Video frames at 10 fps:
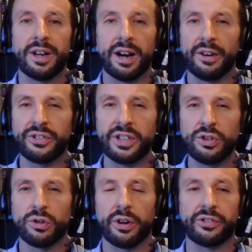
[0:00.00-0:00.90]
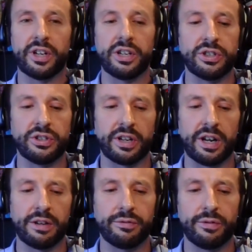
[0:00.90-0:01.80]
I've seen translations and
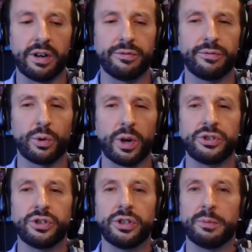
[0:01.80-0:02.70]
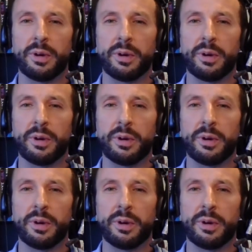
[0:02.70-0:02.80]
I've questioned them,